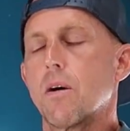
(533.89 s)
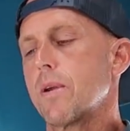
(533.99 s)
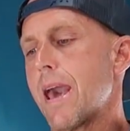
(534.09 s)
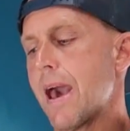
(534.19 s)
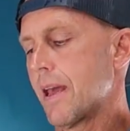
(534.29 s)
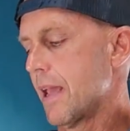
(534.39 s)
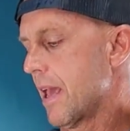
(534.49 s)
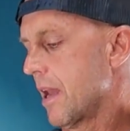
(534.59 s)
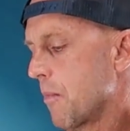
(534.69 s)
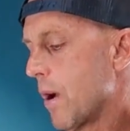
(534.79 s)
Yeah,
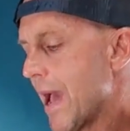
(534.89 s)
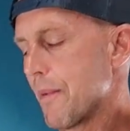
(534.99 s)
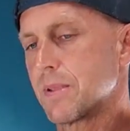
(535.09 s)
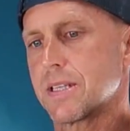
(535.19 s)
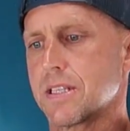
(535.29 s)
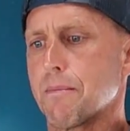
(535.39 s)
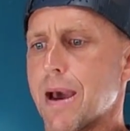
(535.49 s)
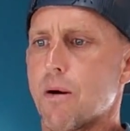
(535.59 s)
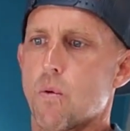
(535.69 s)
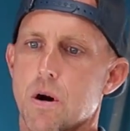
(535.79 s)
and what happens is it
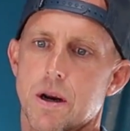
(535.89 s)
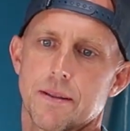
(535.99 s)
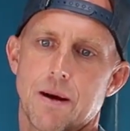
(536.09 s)
might work.